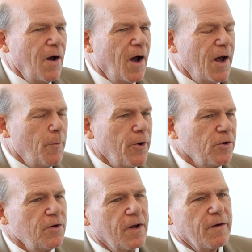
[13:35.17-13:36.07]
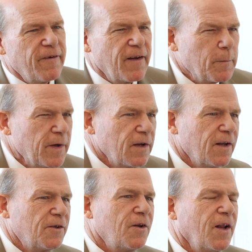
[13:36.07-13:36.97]
Well, personal development,
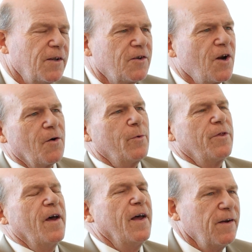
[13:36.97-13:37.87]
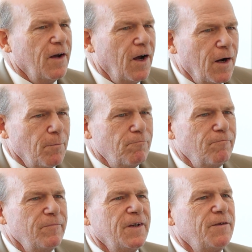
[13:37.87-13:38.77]
let's start with that.
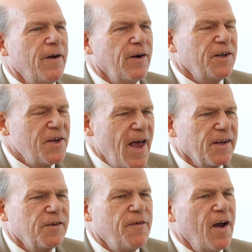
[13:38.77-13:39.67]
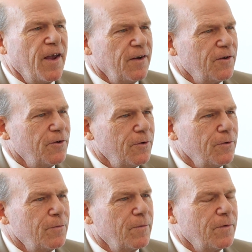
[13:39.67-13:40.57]
It's very satisfying
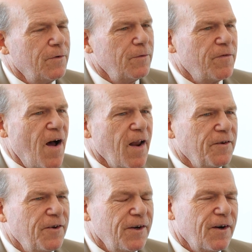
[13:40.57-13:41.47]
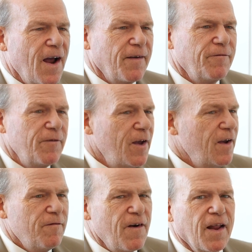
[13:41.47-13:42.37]
to volunteer. I've
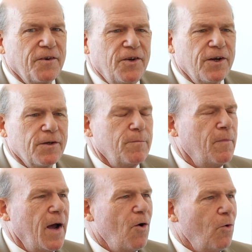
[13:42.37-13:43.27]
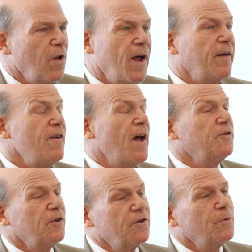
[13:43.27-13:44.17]
volunteered my whole life, not
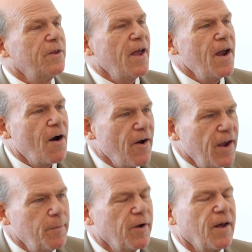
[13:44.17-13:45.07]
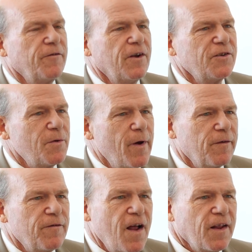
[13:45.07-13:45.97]
just with ARA, but I've done some
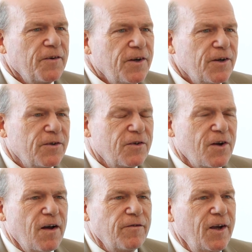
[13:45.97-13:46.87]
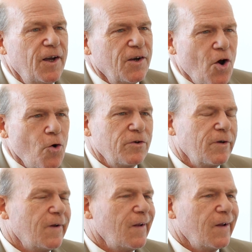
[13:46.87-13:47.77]
other volunteer stuff, coached
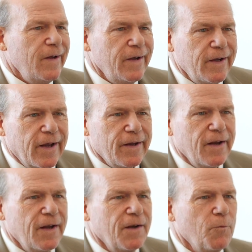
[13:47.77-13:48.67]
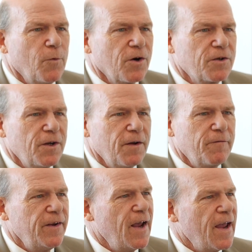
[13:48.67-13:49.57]
Little League, and worked at a
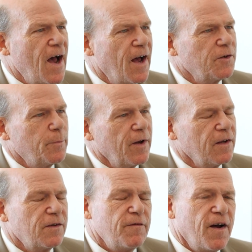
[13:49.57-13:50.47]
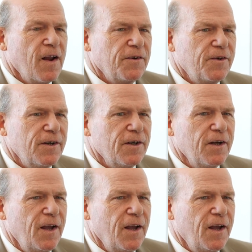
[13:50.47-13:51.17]
VA hospital as a volunteer.